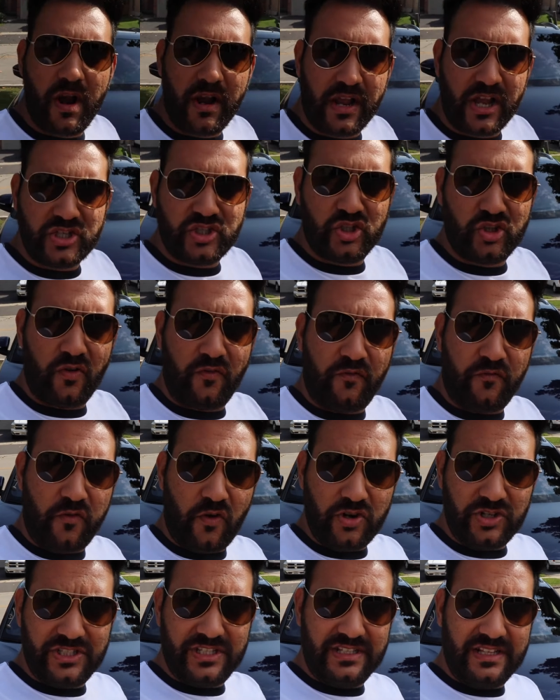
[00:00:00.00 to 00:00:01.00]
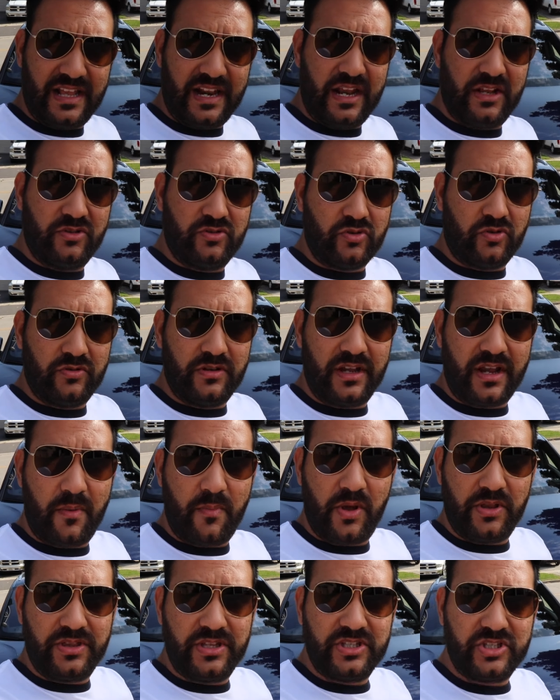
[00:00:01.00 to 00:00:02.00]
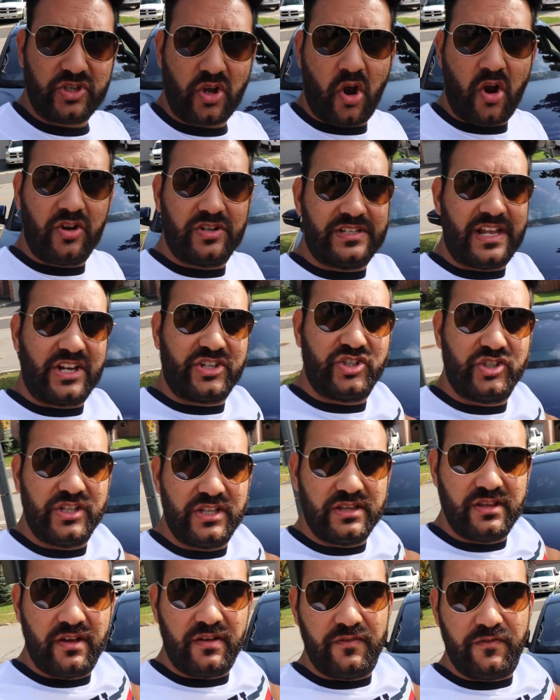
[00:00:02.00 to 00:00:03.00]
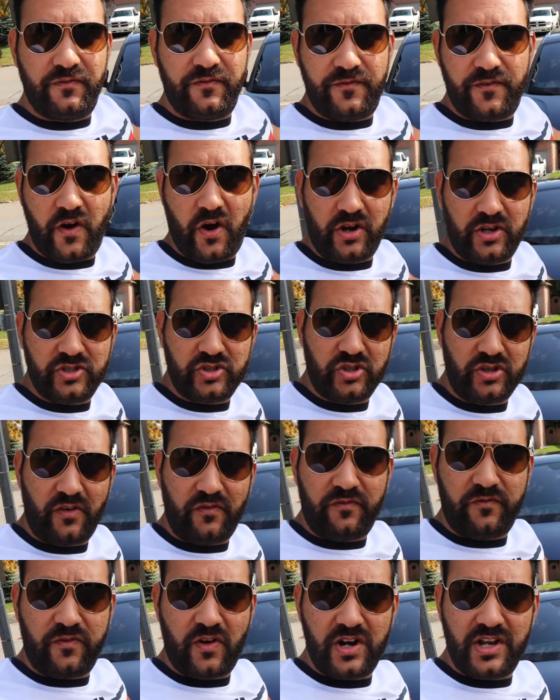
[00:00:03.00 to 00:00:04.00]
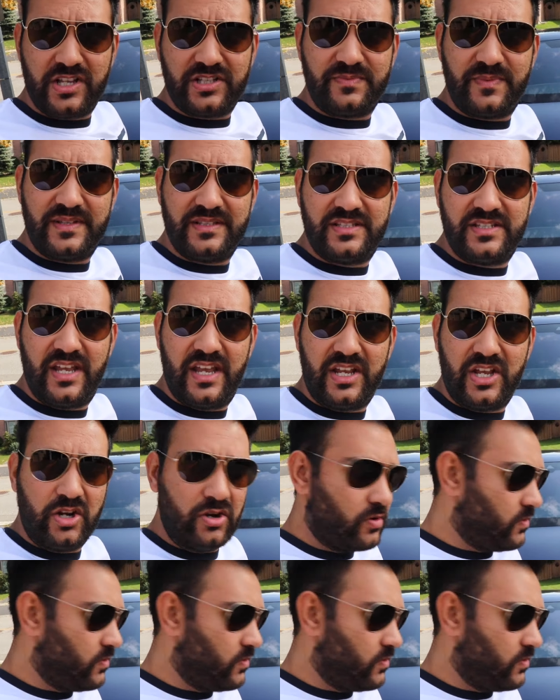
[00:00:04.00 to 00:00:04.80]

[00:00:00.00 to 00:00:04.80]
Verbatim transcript: right, guys. So the first thing that I don't like about this car is actually the frunk. So the frunk has been taken